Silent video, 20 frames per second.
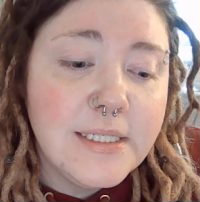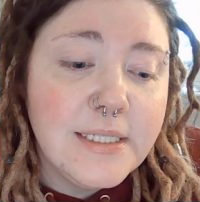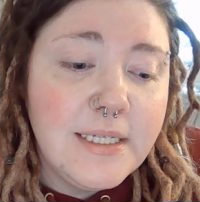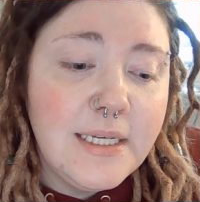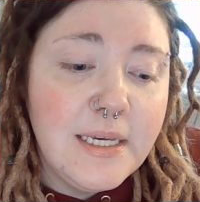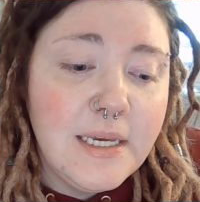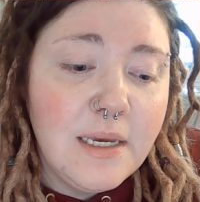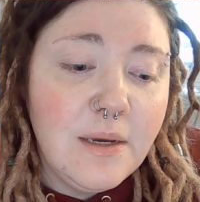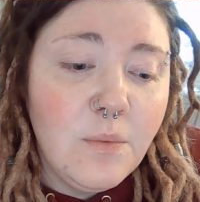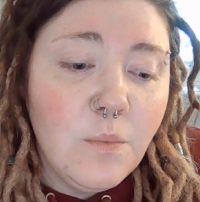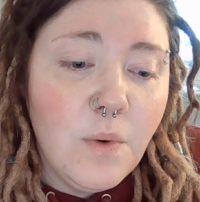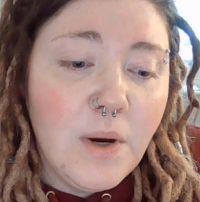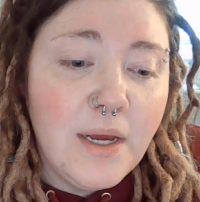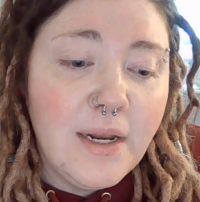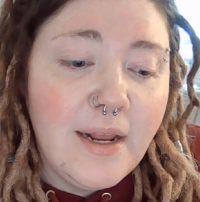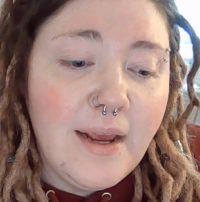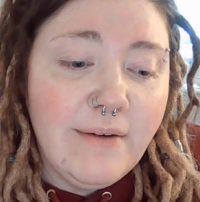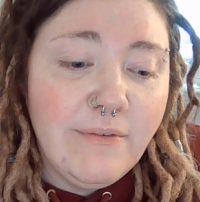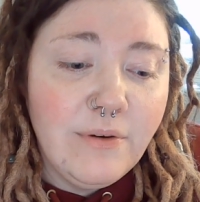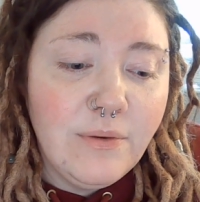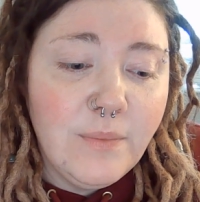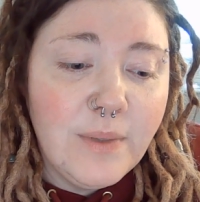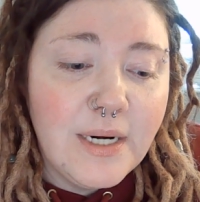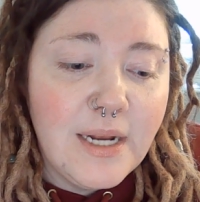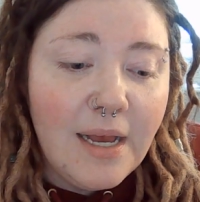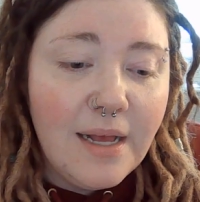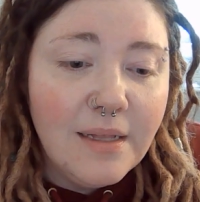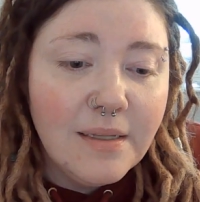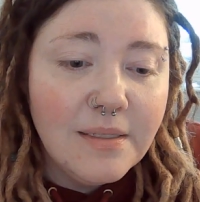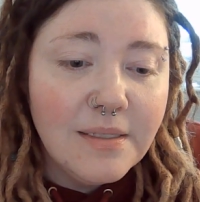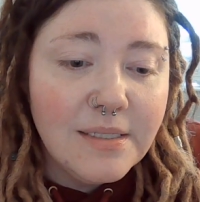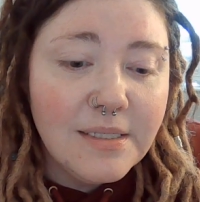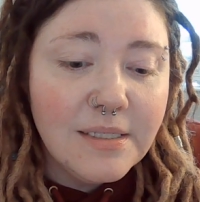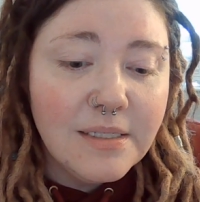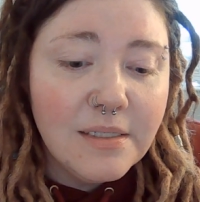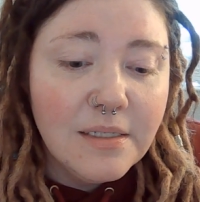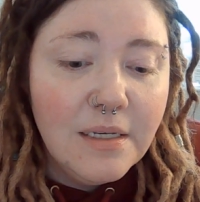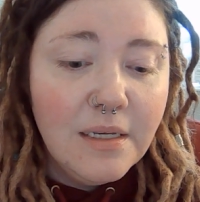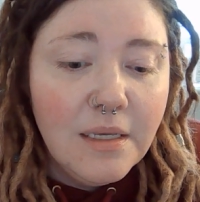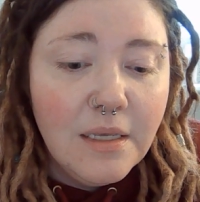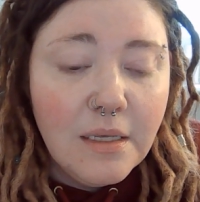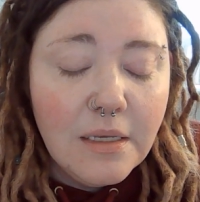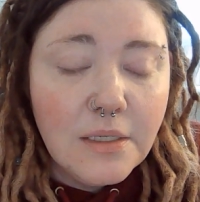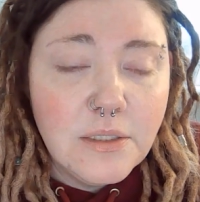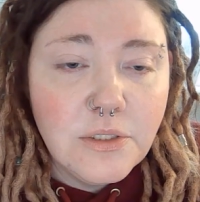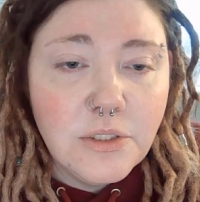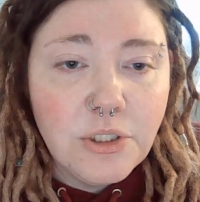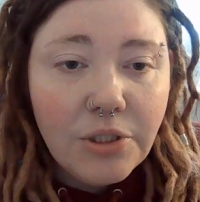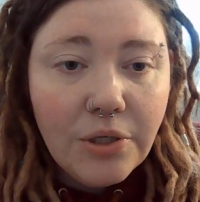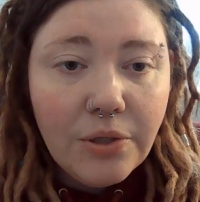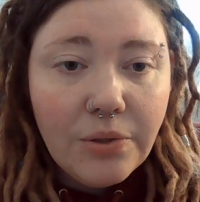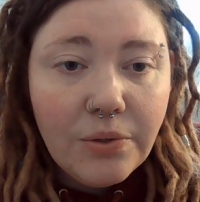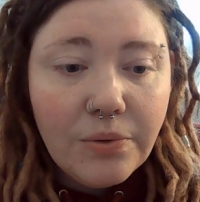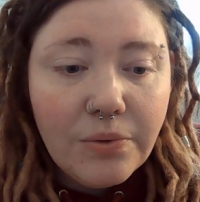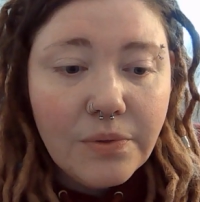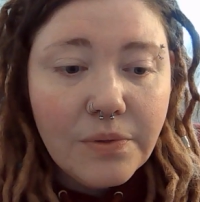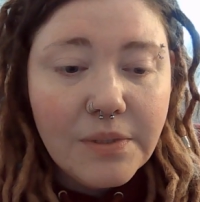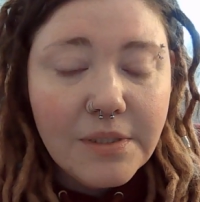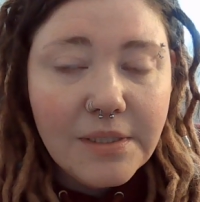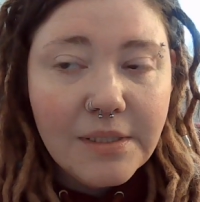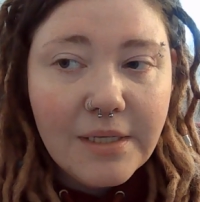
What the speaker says: seeing what everyone else chose,